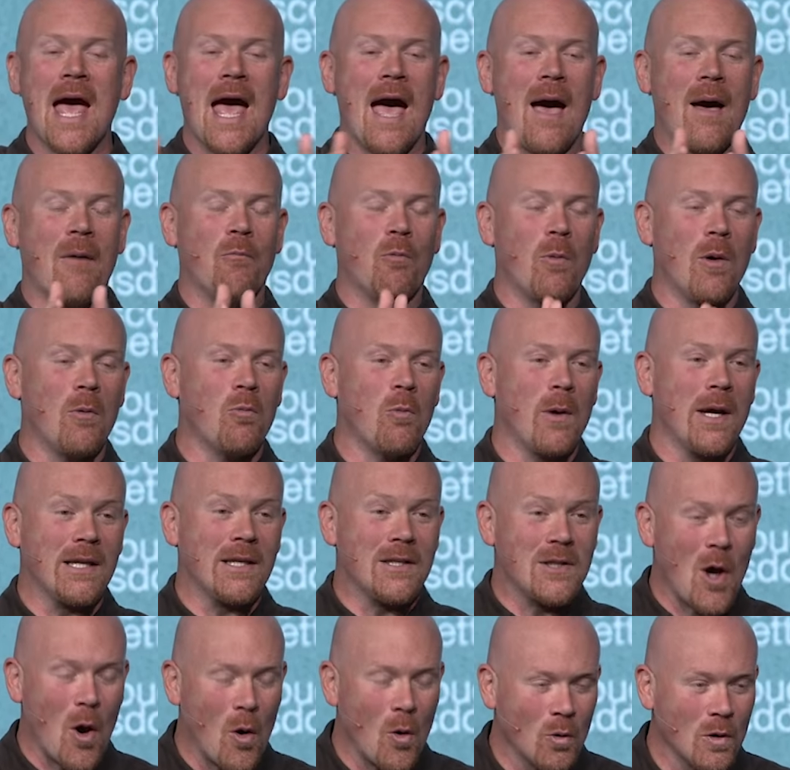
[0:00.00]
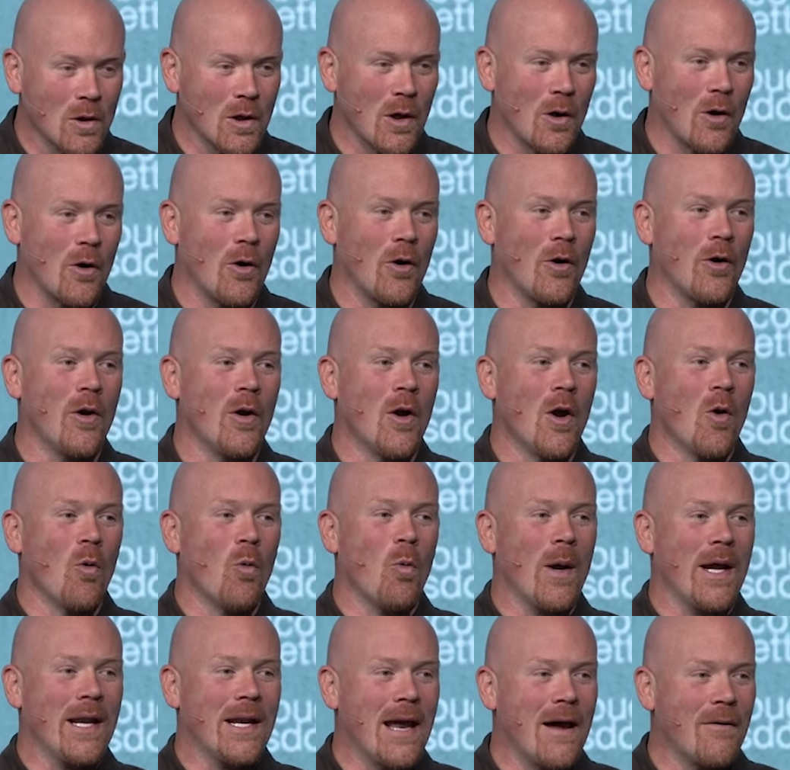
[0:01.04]
And when we don't learn,
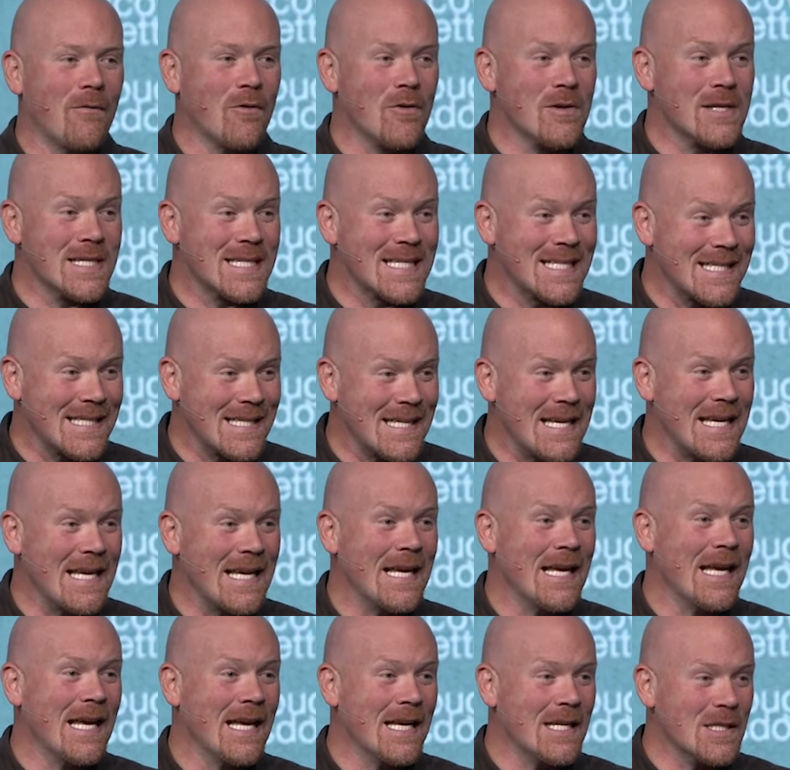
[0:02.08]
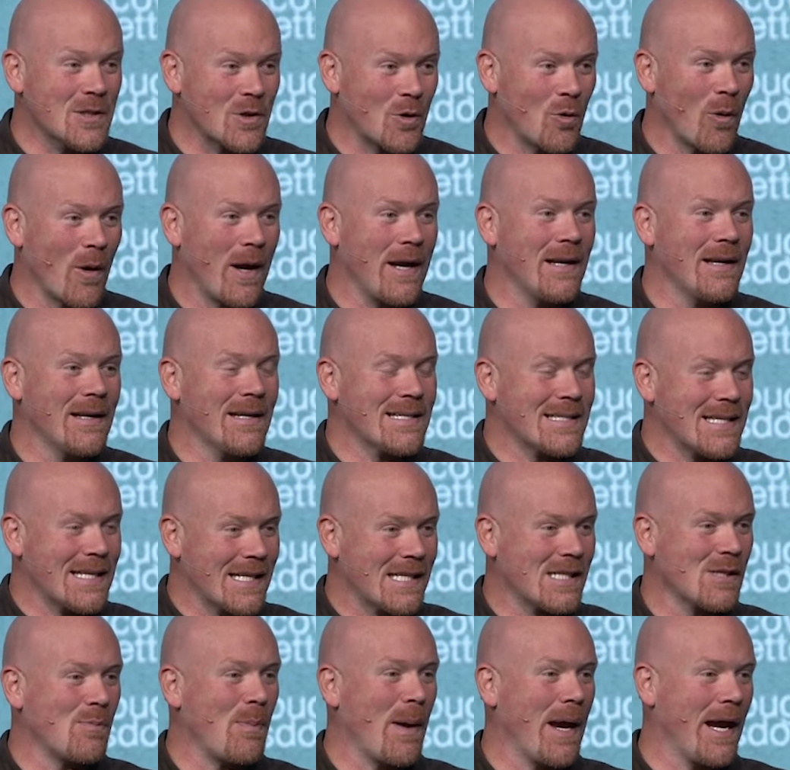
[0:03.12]
we never see His greatness
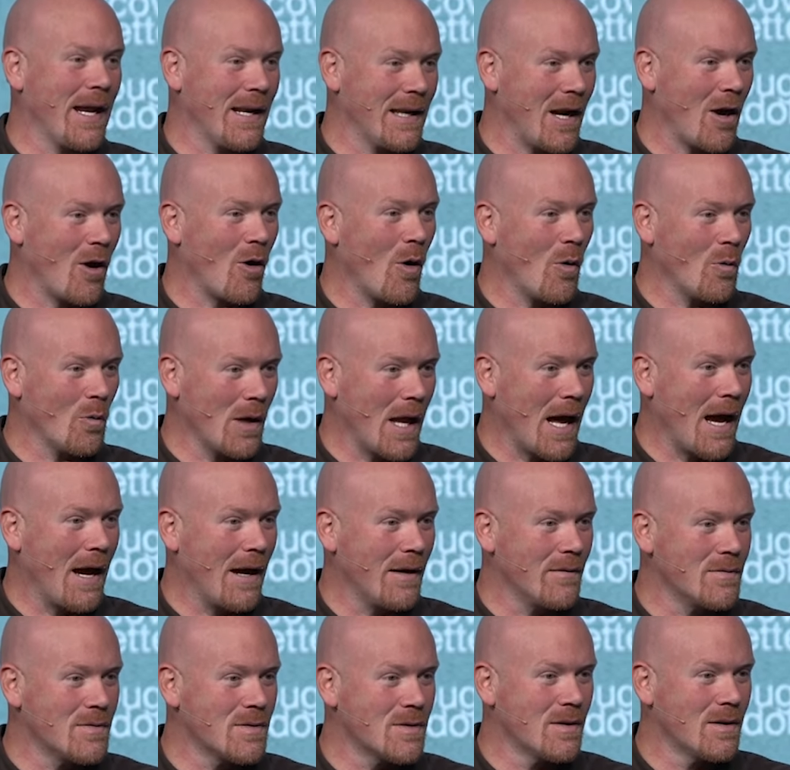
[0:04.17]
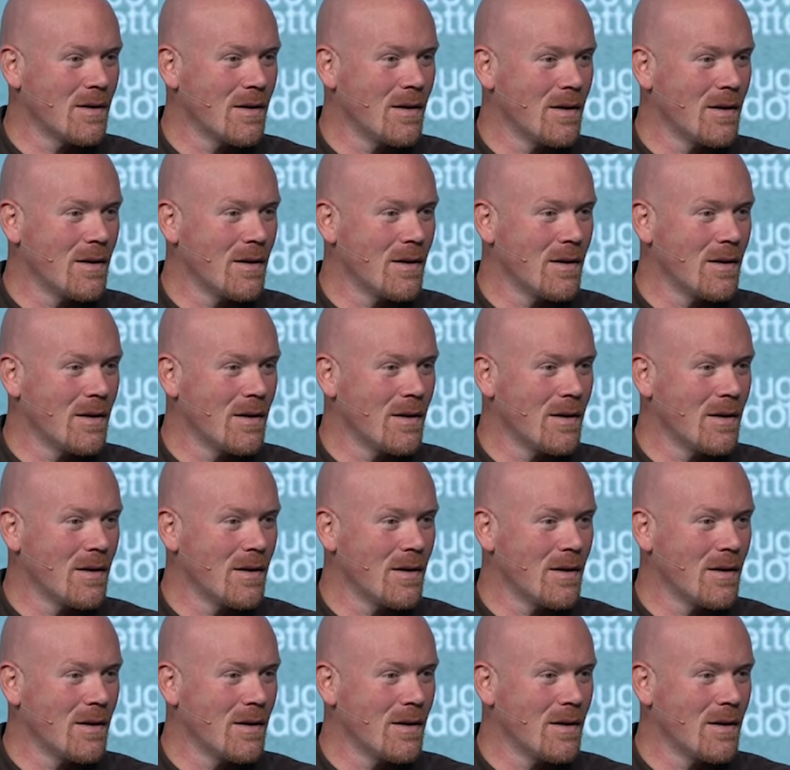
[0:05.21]
expand in our own lives.